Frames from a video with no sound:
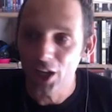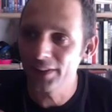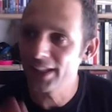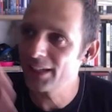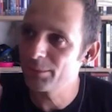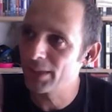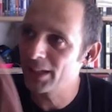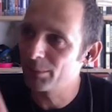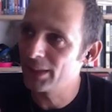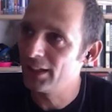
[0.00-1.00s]
And then it
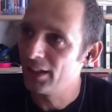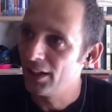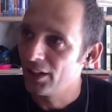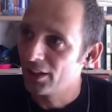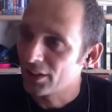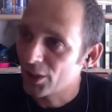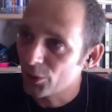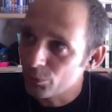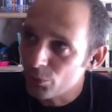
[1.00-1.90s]
made me go